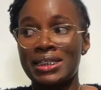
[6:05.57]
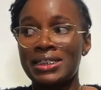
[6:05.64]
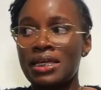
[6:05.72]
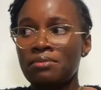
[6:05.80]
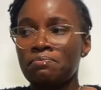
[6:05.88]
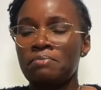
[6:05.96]

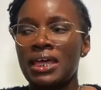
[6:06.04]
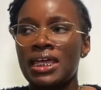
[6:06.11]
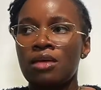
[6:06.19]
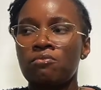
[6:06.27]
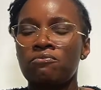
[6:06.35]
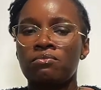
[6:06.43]
this can
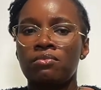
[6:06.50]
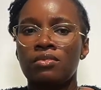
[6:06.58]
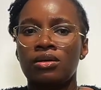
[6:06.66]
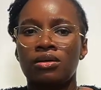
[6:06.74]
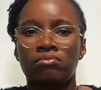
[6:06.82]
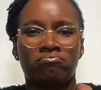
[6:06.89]
make him
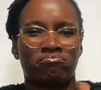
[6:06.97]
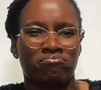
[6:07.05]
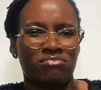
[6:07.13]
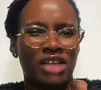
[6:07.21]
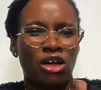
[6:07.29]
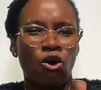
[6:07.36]

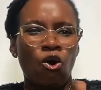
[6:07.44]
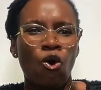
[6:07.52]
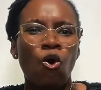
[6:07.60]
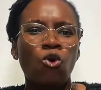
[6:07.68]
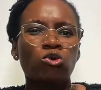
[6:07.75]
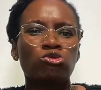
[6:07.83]

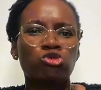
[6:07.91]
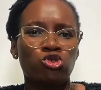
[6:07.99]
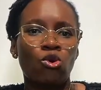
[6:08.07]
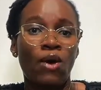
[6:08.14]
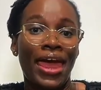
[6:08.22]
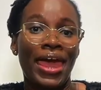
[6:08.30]
hold
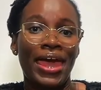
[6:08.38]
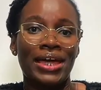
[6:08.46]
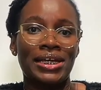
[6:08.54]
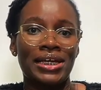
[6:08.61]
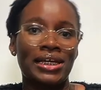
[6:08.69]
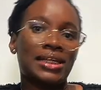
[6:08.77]
your
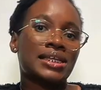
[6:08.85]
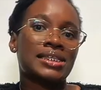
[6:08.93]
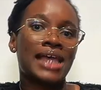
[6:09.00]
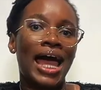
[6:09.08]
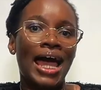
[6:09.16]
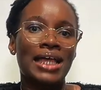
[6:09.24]
head in
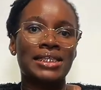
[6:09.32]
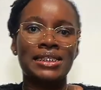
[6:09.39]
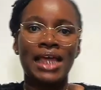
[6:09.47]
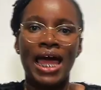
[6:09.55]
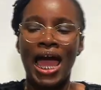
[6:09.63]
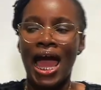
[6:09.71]
his
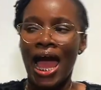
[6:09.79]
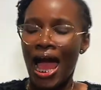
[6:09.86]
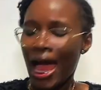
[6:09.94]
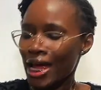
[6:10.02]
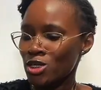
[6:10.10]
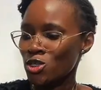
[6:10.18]
hands
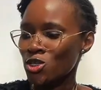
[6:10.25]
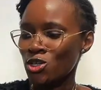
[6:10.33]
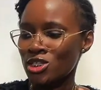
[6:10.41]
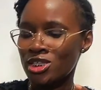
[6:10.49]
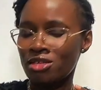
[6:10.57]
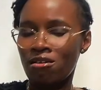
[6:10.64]
and
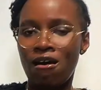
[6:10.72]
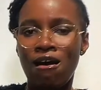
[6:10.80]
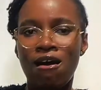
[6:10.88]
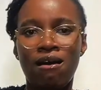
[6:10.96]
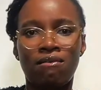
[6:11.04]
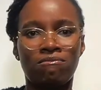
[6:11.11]
just
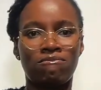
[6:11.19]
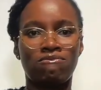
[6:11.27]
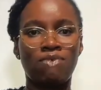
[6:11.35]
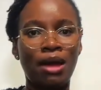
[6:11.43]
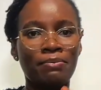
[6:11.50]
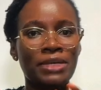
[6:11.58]

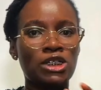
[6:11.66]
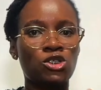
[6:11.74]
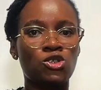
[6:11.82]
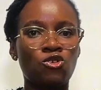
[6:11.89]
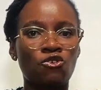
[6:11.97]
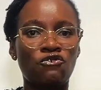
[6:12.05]
ram
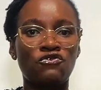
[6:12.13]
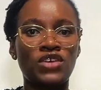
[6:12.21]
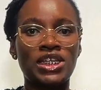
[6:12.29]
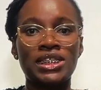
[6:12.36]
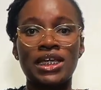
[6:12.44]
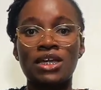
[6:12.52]
into your
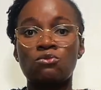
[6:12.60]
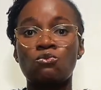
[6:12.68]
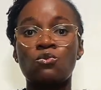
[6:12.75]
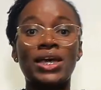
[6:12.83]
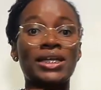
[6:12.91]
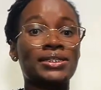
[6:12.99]
face
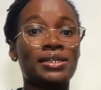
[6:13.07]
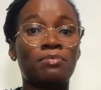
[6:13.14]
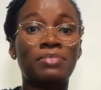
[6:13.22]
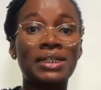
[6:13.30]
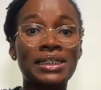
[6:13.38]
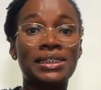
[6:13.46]
in ways
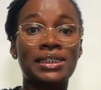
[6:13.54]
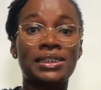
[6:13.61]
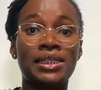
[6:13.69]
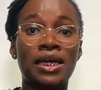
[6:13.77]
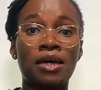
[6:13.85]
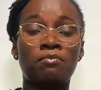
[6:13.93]
that
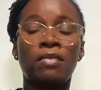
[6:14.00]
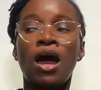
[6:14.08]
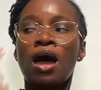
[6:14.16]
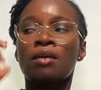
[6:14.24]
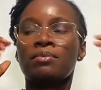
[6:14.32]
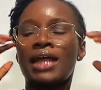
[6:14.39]
pleases him.
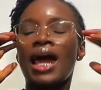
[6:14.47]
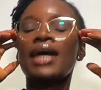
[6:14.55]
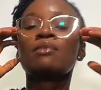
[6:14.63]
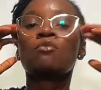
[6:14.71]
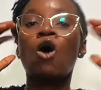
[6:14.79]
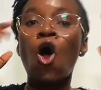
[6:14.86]
But I
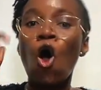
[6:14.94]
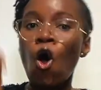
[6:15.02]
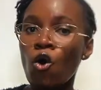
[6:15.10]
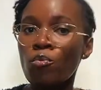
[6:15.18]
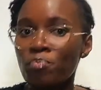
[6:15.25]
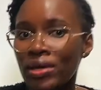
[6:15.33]
am
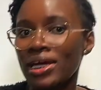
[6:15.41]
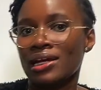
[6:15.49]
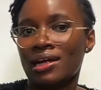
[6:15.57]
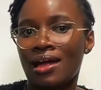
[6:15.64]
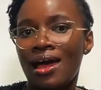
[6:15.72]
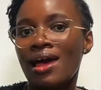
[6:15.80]

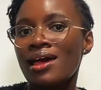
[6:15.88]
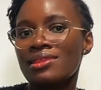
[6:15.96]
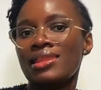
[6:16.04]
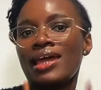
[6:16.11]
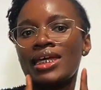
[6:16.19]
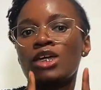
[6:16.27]
hoping
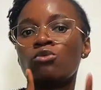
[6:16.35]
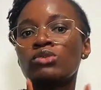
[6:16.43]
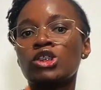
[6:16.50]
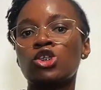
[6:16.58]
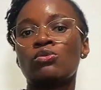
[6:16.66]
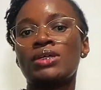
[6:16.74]
that he
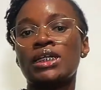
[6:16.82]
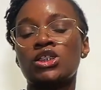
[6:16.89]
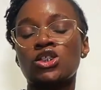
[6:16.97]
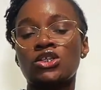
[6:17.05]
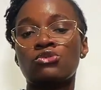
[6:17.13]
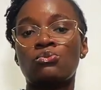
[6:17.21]
will do it in
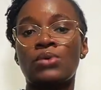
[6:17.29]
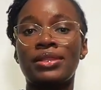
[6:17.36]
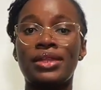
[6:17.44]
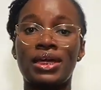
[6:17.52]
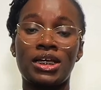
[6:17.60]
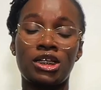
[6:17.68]
such a way
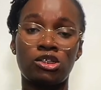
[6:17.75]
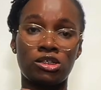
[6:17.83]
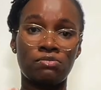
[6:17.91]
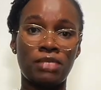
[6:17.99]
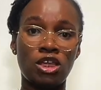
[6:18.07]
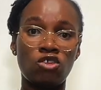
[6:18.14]
that it
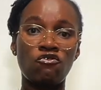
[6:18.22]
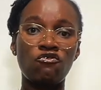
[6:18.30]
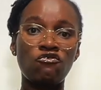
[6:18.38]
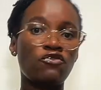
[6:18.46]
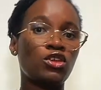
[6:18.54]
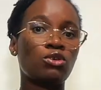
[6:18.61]
doesn't make you
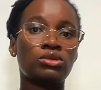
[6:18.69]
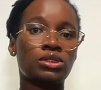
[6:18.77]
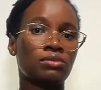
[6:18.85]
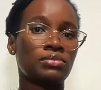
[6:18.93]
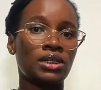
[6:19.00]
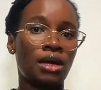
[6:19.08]
feel
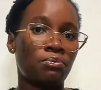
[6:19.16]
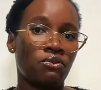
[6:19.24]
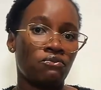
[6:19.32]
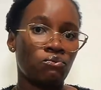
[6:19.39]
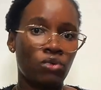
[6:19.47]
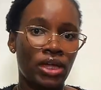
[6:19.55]
some type
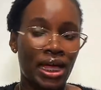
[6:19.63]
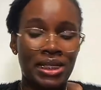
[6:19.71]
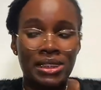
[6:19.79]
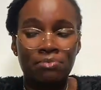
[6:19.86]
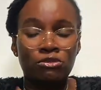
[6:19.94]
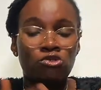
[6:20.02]
of way,
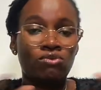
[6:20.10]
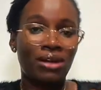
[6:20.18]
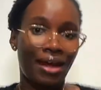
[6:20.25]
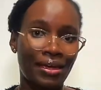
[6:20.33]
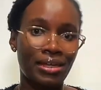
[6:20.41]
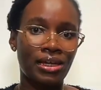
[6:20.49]
except you
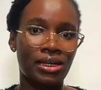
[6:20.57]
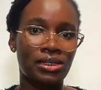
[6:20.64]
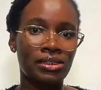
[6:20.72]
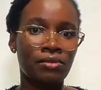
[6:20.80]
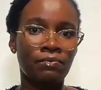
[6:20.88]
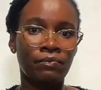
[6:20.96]
like
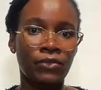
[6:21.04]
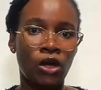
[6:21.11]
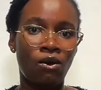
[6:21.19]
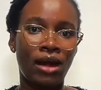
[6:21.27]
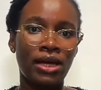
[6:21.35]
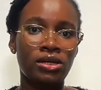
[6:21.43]
it.
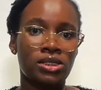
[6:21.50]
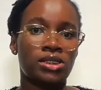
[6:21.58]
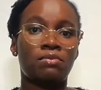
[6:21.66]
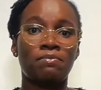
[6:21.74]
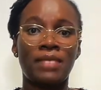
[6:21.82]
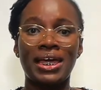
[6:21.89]
All right? Because
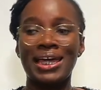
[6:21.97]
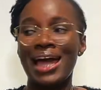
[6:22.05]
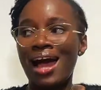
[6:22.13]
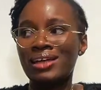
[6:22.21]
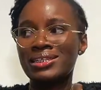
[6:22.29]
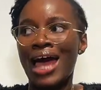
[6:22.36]
some men
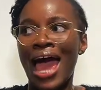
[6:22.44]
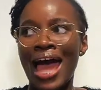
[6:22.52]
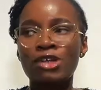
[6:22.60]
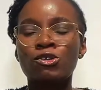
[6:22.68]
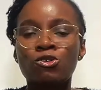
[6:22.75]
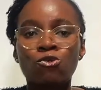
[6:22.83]
can't
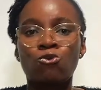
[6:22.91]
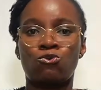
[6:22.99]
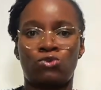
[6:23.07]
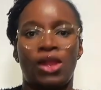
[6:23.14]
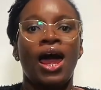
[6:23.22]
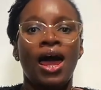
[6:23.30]

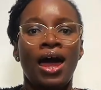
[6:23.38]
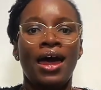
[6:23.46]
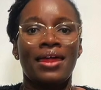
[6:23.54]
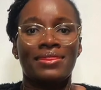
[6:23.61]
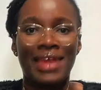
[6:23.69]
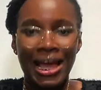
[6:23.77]
handle
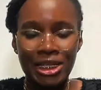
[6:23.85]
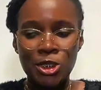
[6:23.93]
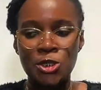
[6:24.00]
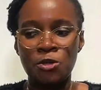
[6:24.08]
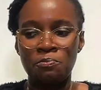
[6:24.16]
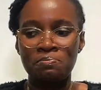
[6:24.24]
that
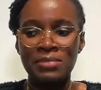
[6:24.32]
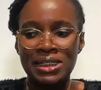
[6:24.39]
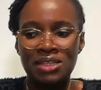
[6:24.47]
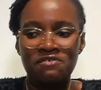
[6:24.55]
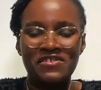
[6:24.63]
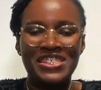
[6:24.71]

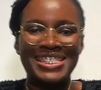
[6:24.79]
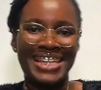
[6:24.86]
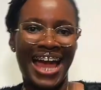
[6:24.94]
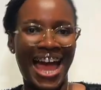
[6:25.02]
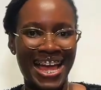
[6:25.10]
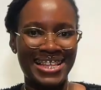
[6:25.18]
submissive
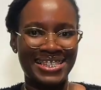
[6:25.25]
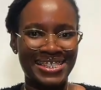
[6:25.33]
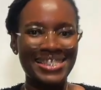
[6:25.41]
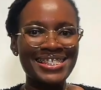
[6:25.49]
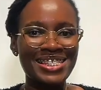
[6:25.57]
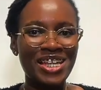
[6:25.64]

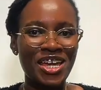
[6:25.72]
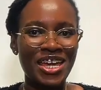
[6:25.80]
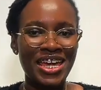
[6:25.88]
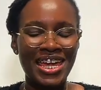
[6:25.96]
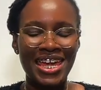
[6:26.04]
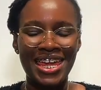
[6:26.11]
stance
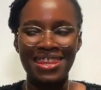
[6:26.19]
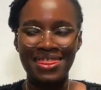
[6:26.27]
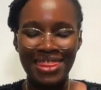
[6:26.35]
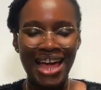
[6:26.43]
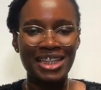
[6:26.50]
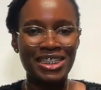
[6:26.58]

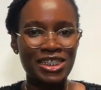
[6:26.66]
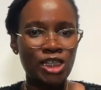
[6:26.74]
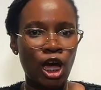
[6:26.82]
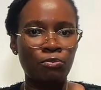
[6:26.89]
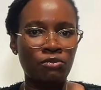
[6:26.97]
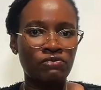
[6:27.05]
in that
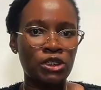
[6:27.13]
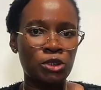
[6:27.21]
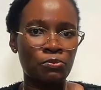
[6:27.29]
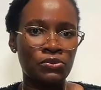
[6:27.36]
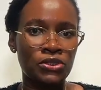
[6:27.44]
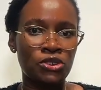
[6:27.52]
type of
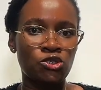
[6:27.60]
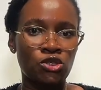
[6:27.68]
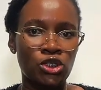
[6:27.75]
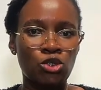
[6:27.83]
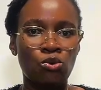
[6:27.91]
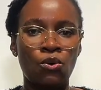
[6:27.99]

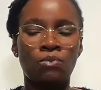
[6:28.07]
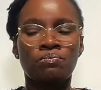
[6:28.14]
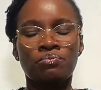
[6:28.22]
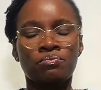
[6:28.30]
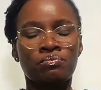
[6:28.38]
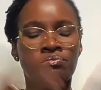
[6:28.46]
disposition.
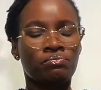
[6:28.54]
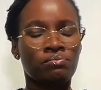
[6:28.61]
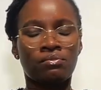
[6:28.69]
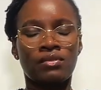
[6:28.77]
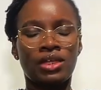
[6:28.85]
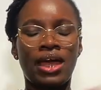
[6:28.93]
So,
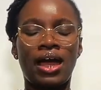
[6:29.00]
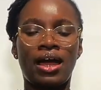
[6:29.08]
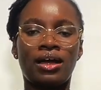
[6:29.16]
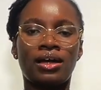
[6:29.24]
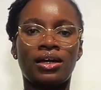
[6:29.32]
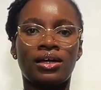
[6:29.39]

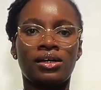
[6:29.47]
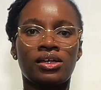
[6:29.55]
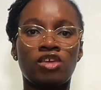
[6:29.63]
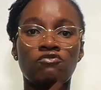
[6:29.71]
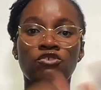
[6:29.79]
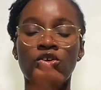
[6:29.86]
yeah,
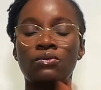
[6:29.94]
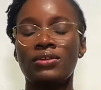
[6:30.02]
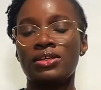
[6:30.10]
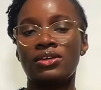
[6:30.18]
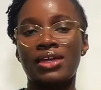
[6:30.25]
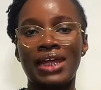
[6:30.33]
if you know
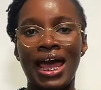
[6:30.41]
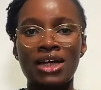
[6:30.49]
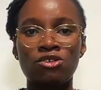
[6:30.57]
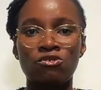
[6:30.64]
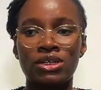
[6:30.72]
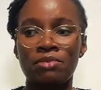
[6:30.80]
that you can
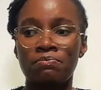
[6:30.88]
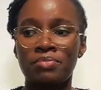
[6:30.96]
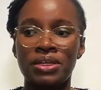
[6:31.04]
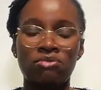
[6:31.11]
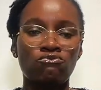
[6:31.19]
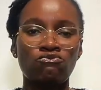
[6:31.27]
handle him
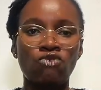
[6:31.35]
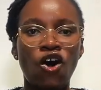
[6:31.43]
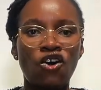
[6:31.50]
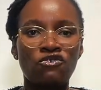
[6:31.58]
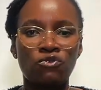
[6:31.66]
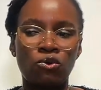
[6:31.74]
being
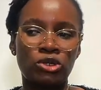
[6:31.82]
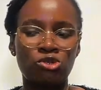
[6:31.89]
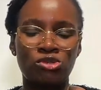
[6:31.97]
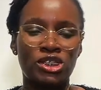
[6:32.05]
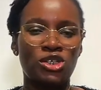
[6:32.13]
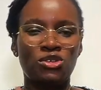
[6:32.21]
rough or
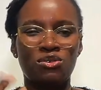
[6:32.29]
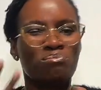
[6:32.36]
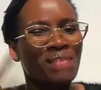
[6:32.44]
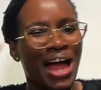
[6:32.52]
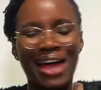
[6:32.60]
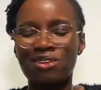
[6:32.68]
treating you,
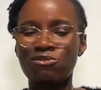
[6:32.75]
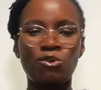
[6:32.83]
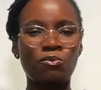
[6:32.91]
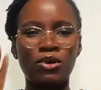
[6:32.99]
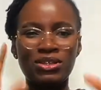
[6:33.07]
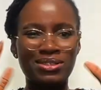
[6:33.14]
I don't
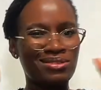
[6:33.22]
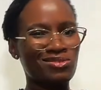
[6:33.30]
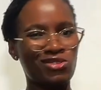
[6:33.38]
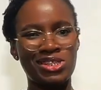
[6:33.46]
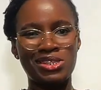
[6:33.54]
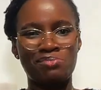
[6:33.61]
know, but
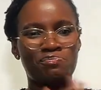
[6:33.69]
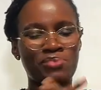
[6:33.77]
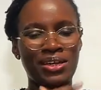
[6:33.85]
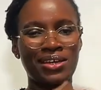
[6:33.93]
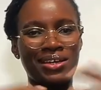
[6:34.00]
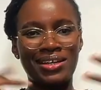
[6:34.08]
just
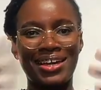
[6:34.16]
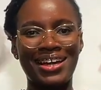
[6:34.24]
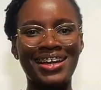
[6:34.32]
be...